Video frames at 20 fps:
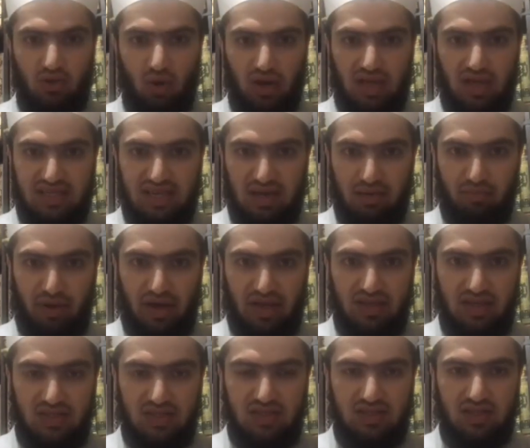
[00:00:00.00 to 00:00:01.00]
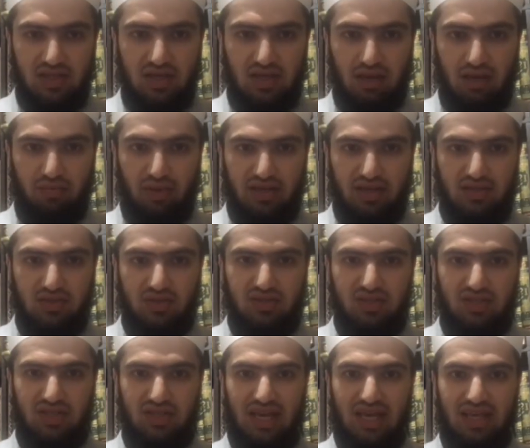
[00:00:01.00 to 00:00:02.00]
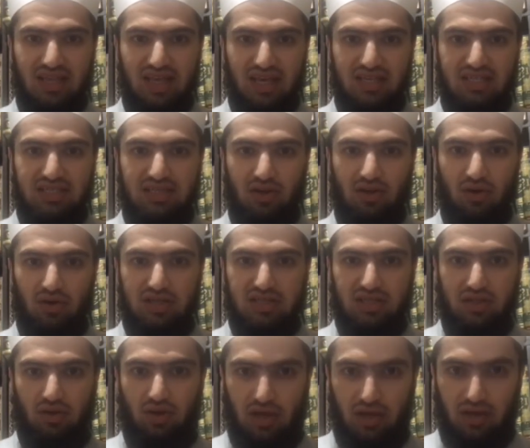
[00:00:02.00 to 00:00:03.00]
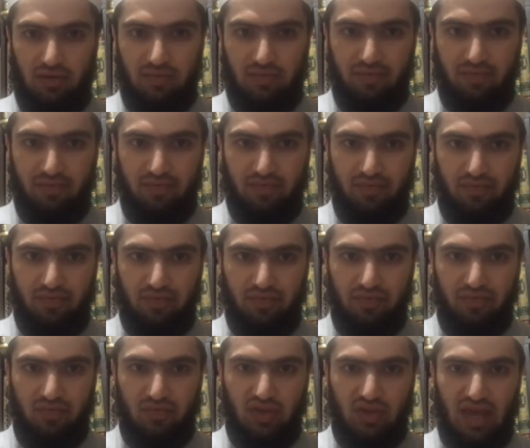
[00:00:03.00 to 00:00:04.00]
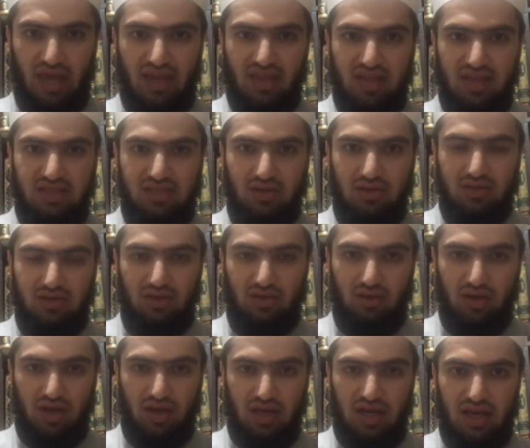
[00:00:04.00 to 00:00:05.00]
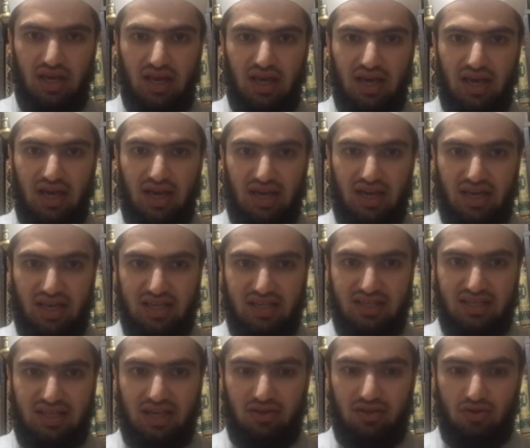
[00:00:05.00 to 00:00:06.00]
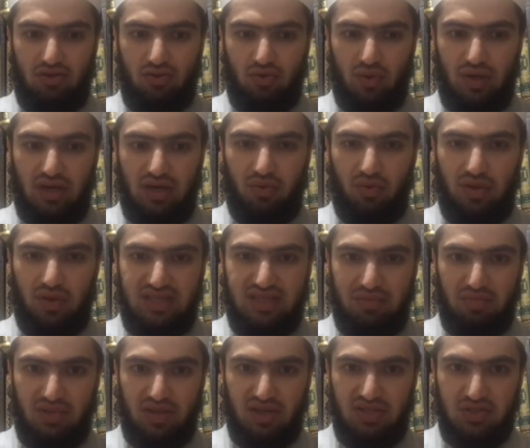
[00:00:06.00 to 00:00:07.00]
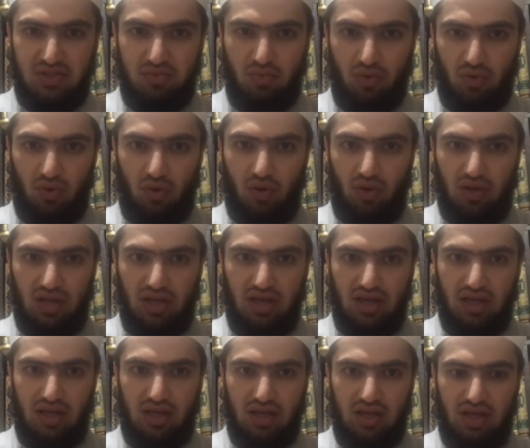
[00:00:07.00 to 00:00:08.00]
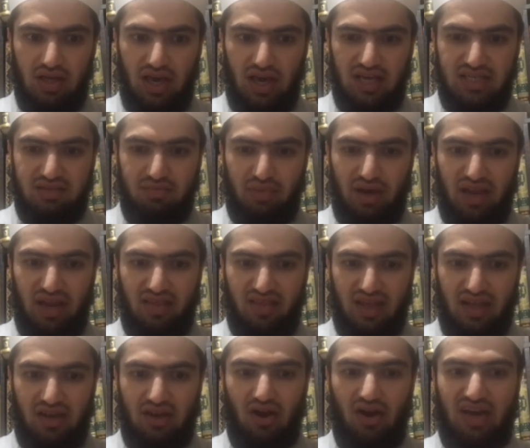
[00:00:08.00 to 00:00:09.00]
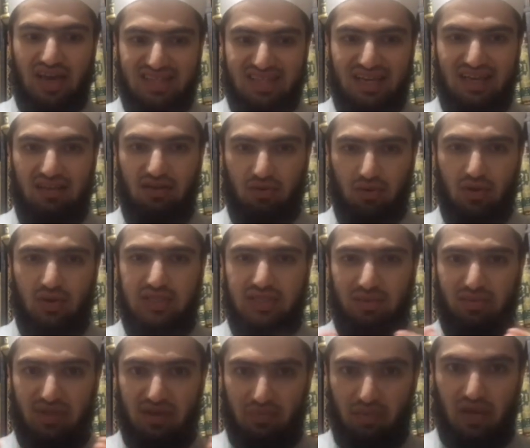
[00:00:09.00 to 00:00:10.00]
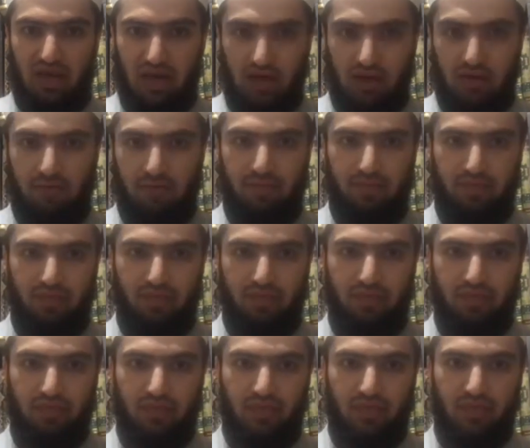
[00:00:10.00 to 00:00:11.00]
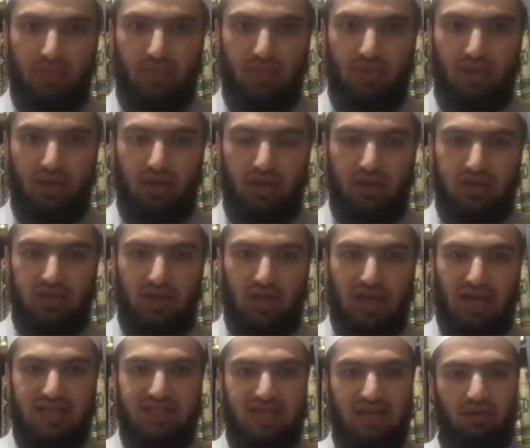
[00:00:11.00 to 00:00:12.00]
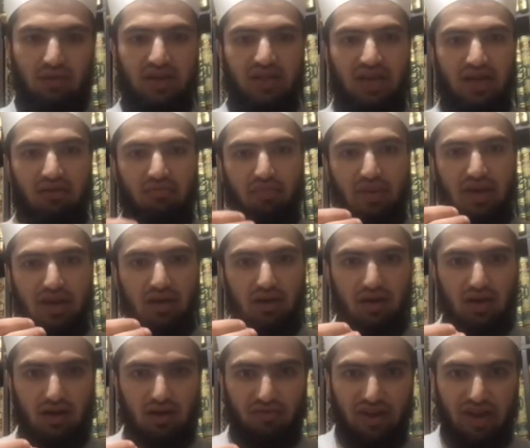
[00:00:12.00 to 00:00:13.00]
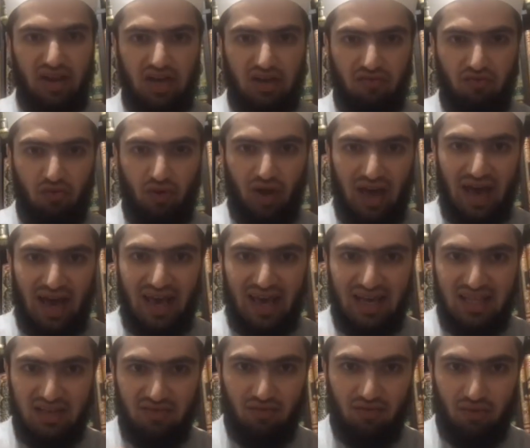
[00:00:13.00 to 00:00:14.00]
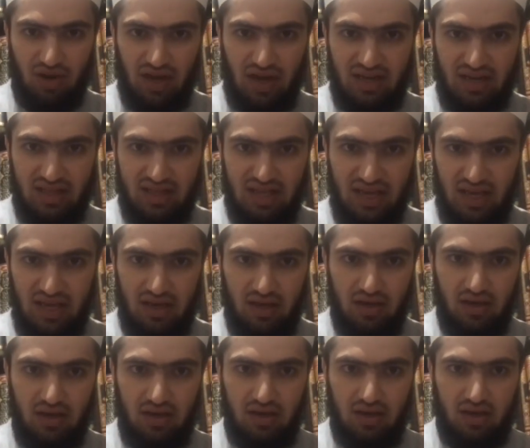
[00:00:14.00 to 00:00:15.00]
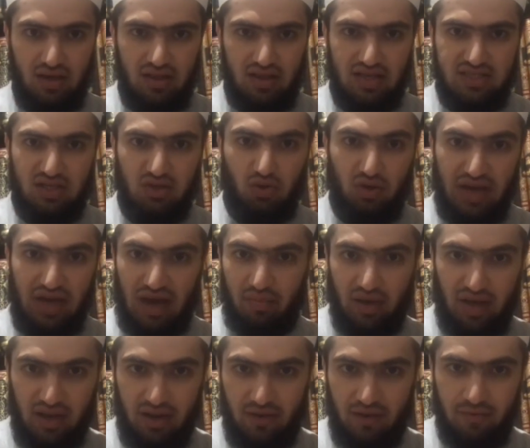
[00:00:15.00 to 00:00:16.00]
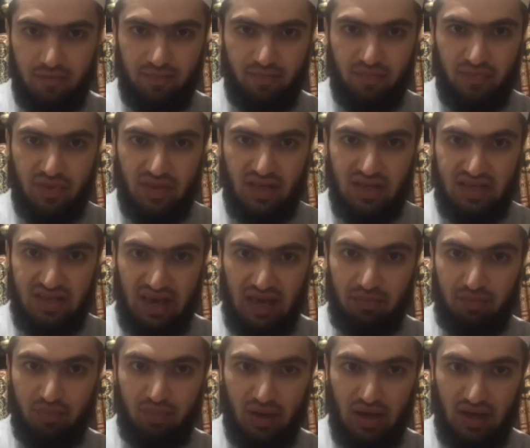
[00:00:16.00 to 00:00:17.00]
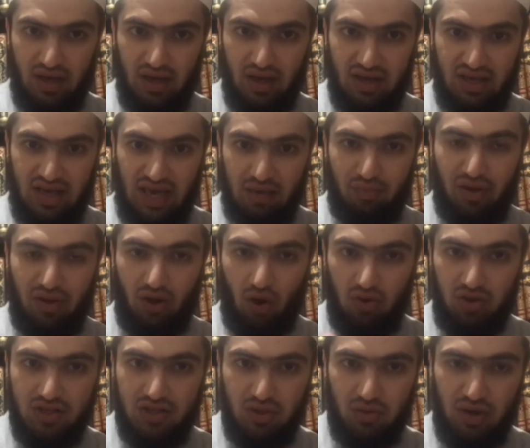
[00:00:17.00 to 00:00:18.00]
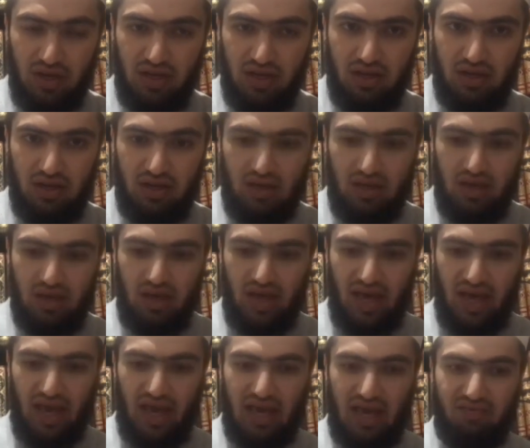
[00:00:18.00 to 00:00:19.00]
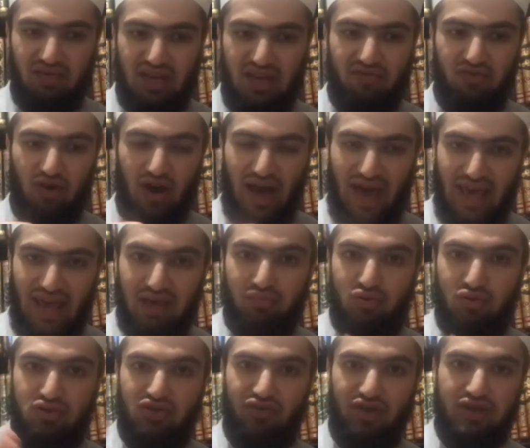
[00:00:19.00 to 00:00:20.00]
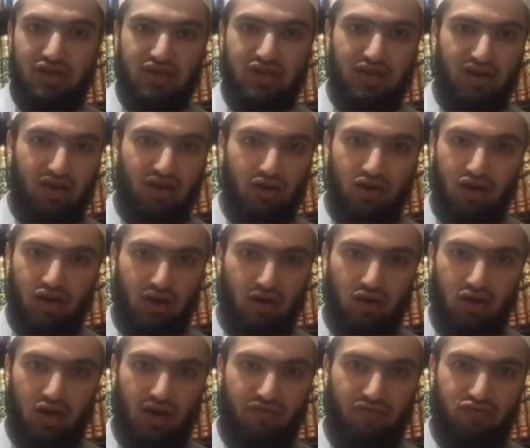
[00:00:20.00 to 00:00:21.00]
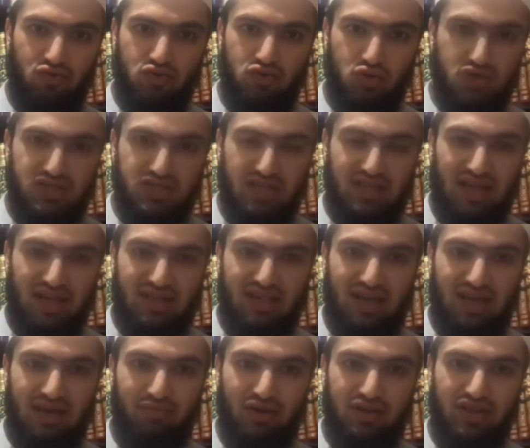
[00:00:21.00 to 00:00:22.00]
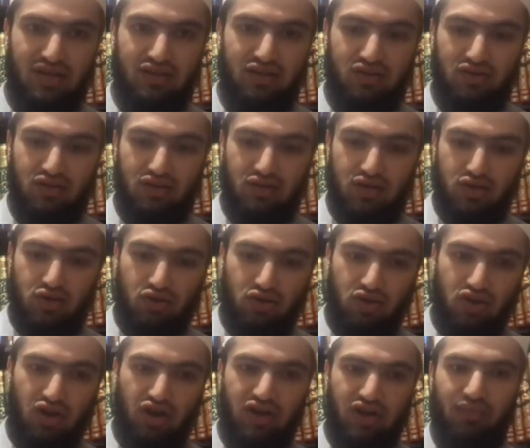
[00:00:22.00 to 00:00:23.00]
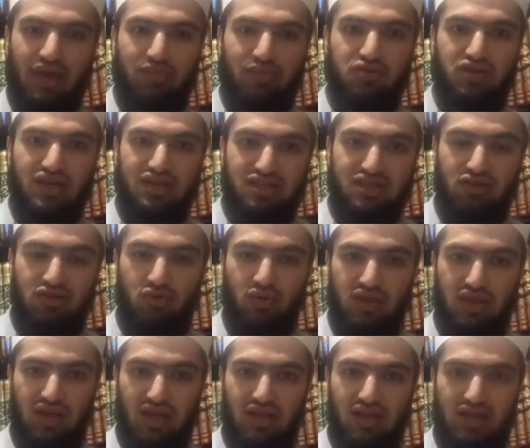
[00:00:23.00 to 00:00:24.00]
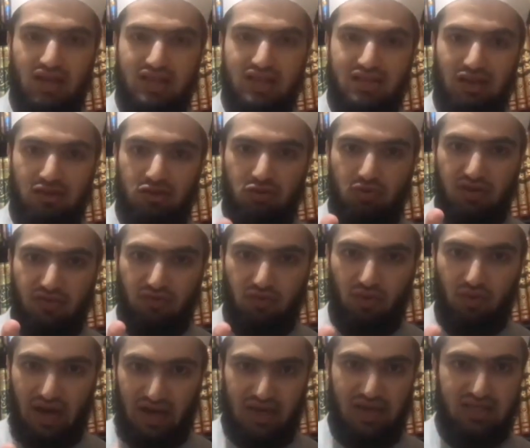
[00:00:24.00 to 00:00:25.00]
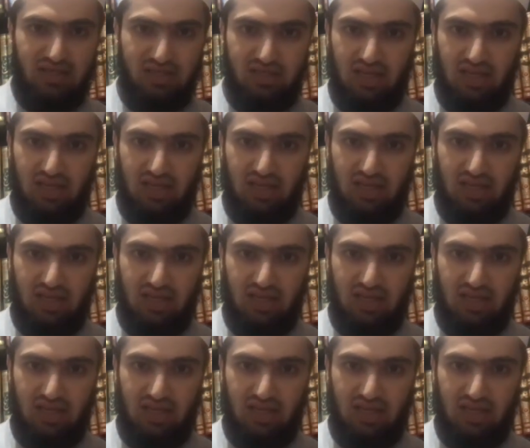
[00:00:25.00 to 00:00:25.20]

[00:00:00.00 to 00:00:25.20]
taught his companions companions was take things slowly, slowly. Take things slowly, slowly. Uh, continuing with something small is better than not continuing with something big. Like I said, whether it be uh, mm-hmm. reading a few ayat of Quran a day, that's a good habit. Keep, keep it, hold on to it. Even if you're able to read uh, a few juz in that day, but then you're not going to be able to continue with it, continue with a few ayat,